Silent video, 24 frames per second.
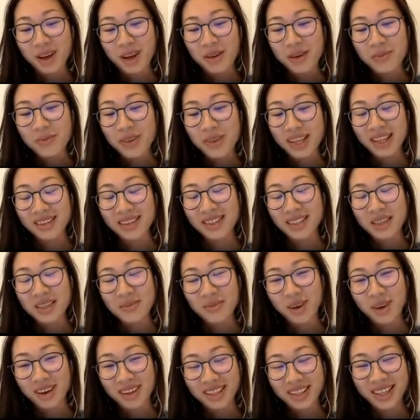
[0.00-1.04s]
big the
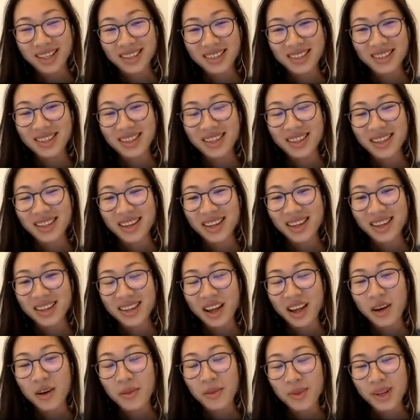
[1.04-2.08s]
demand is and
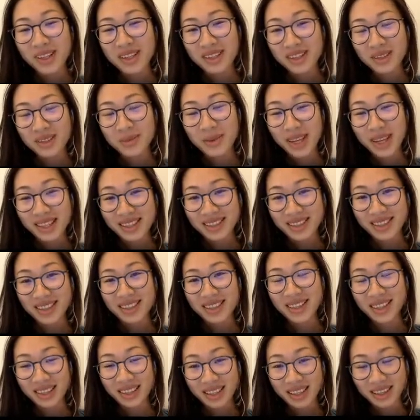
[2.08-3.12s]
how much waste
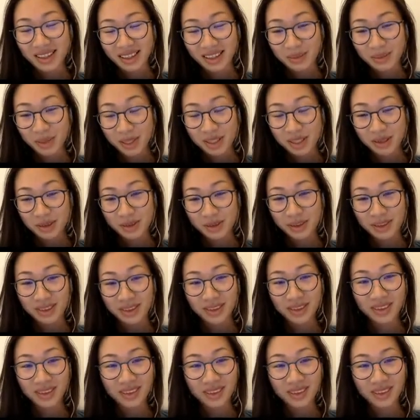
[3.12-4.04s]
that can produce.